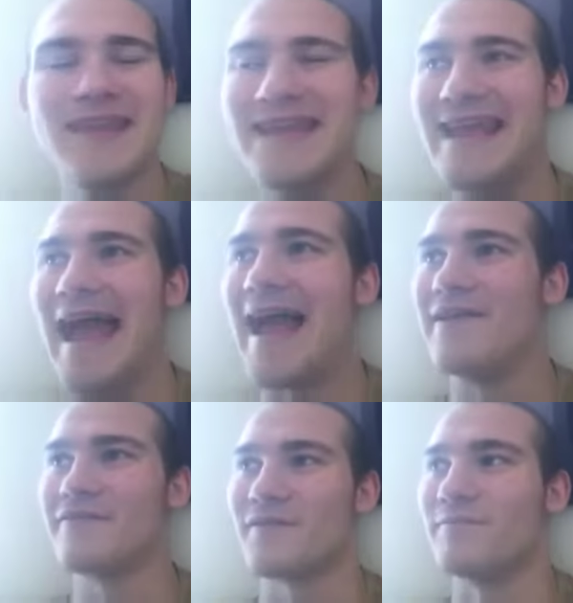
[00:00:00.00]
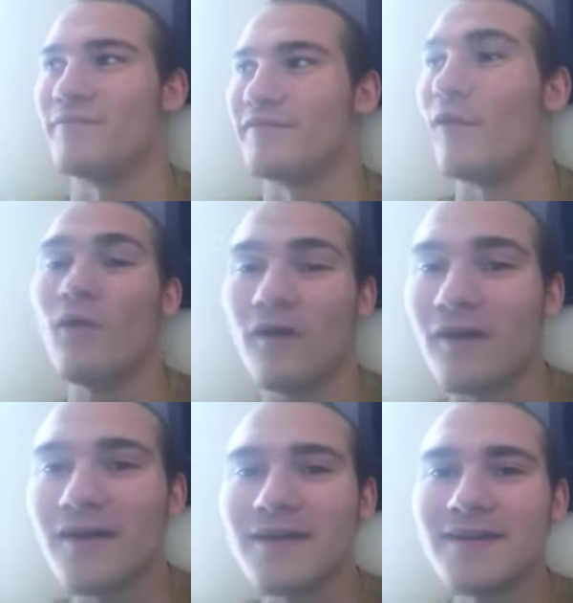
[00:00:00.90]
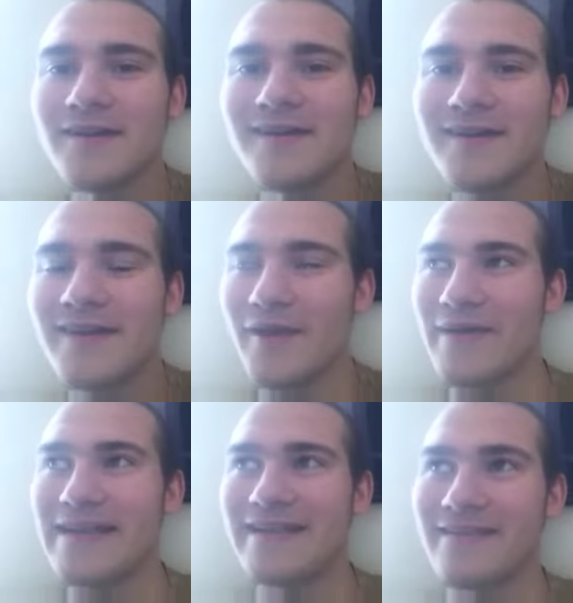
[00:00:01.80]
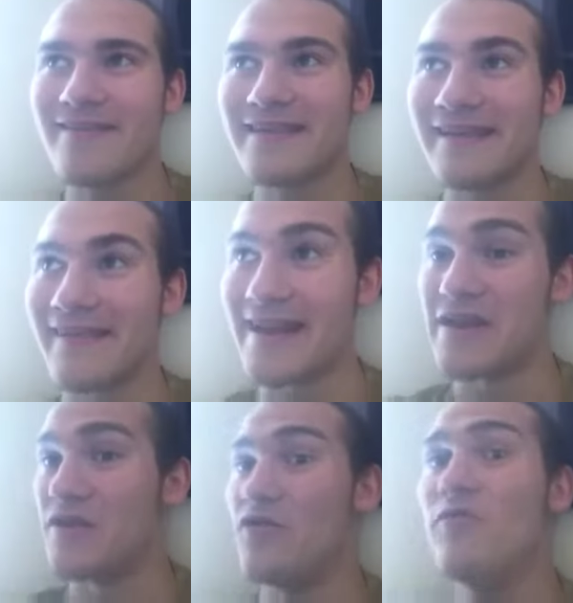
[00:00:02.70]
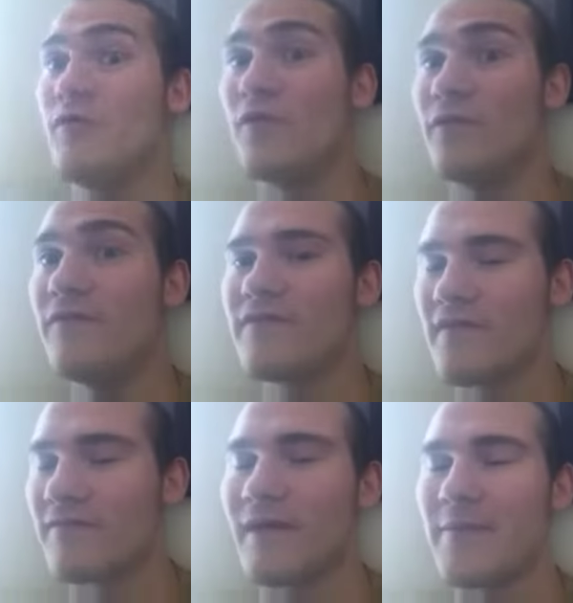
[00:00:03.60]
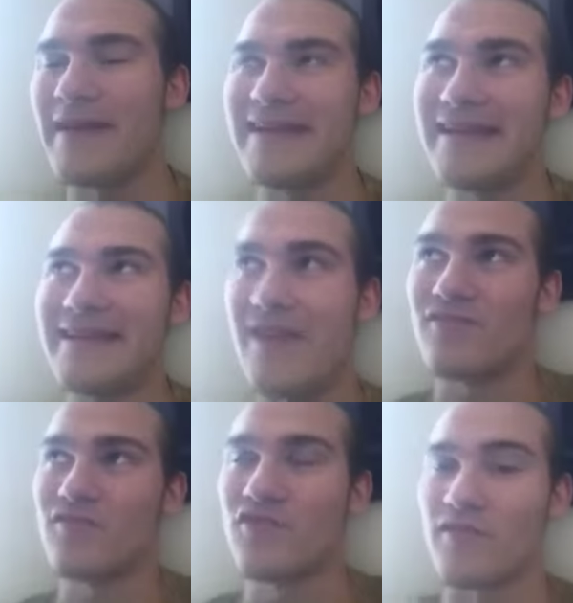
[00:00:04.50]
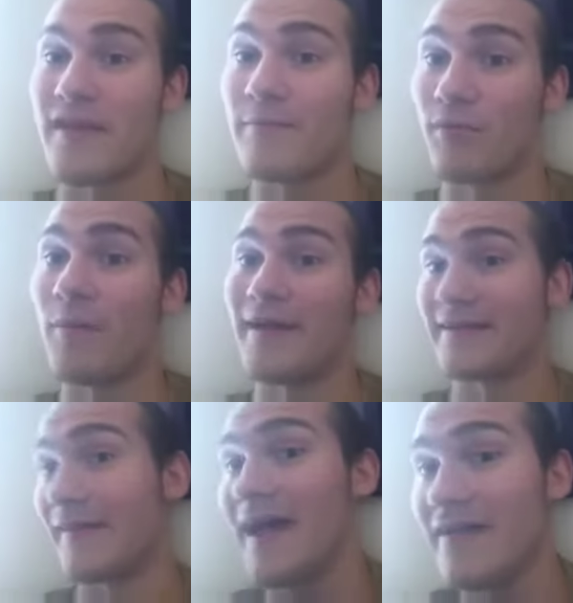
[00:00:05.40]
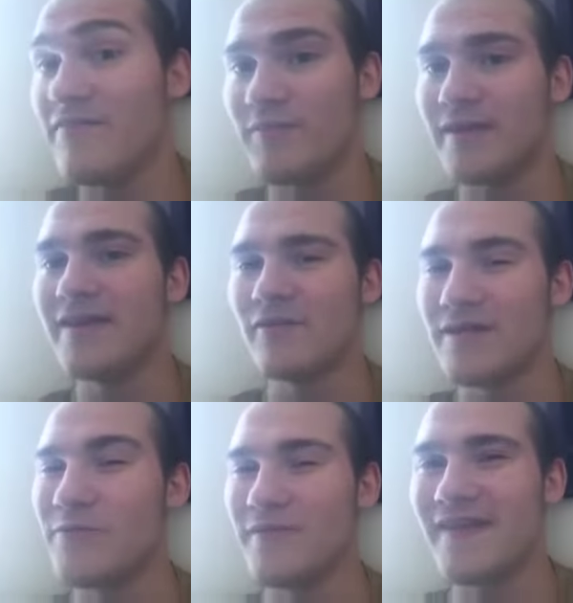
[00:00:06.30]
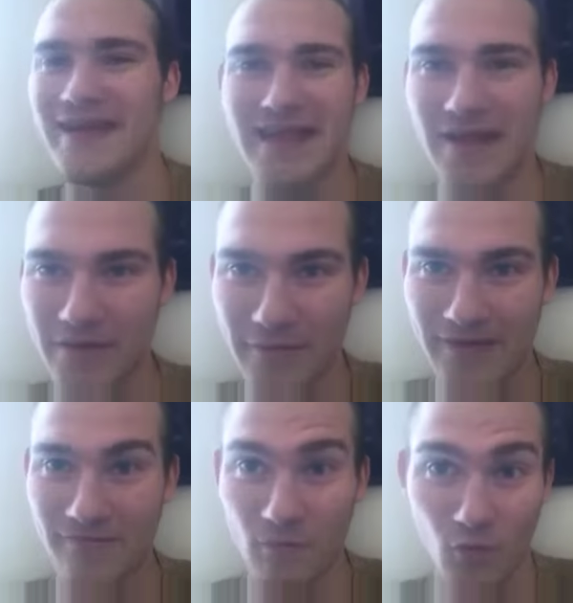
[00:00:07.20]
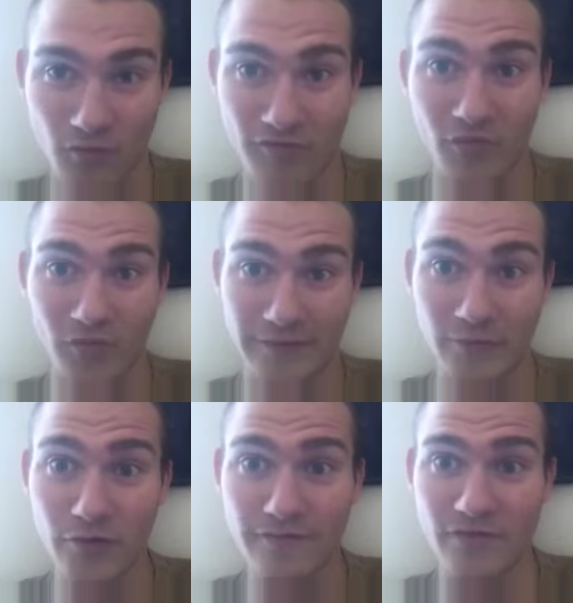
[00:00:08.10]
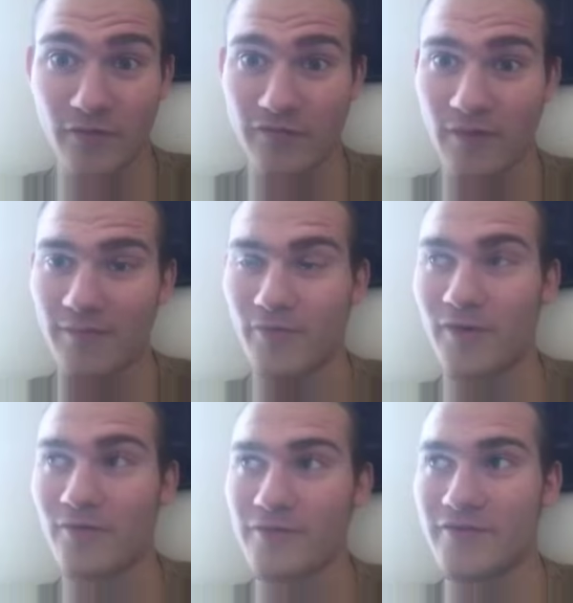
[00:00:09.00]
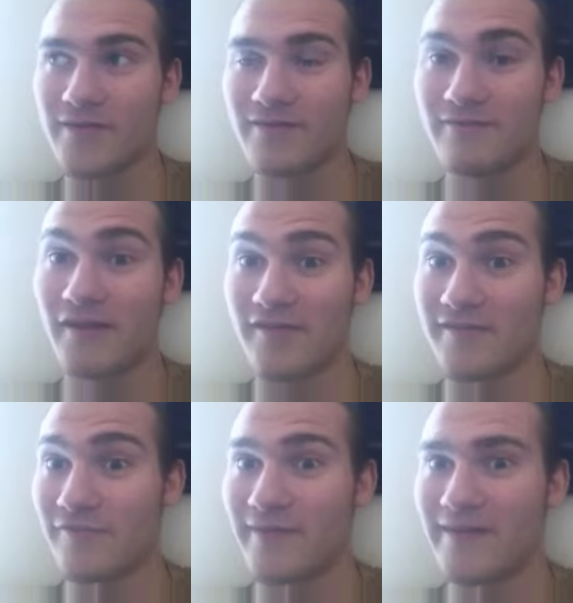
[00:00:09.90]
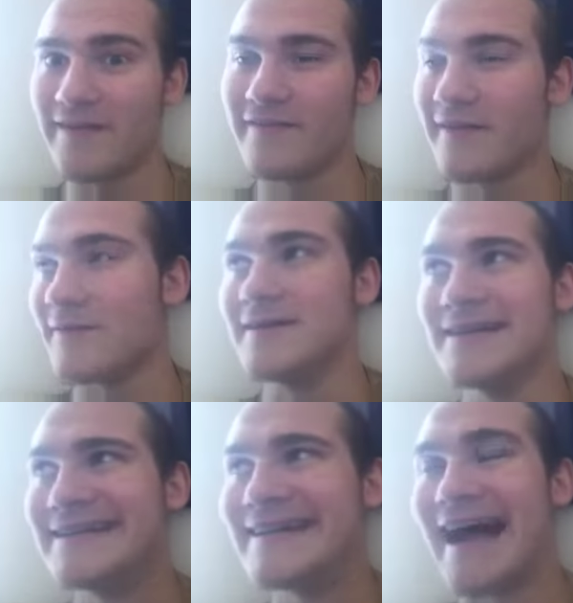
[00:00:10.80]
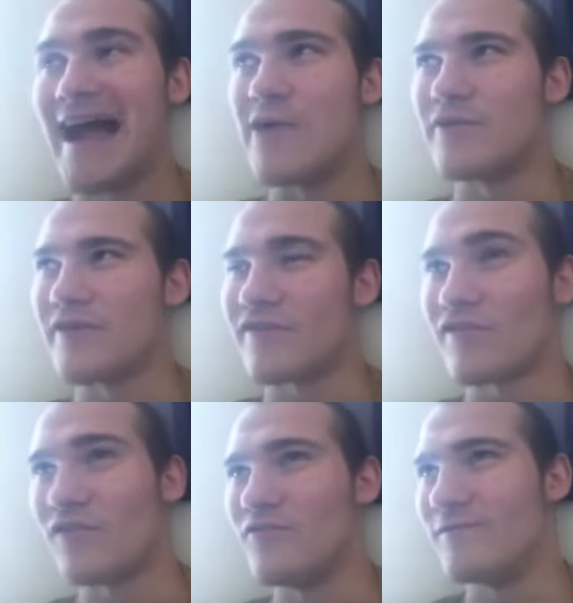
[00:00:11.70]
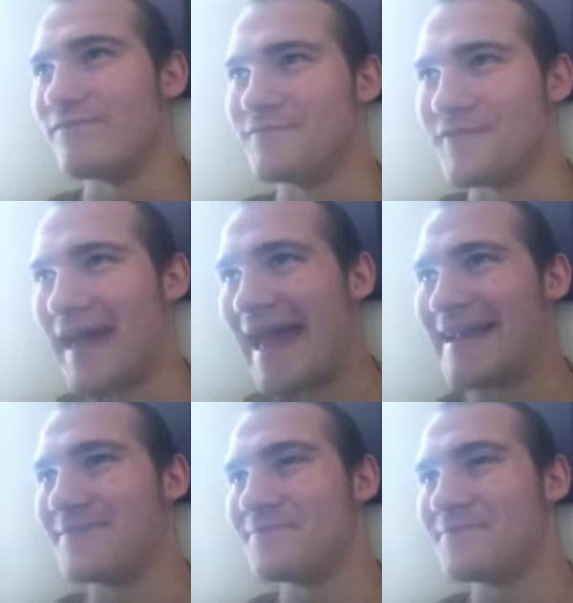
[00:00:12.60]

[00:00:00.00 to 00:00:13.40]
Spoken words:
he had from before. He didn't steal any new moves. He did just get brought back to life, but, you would think he would have more stolen moves to his repertoire, which he doesn't really, so I would assume that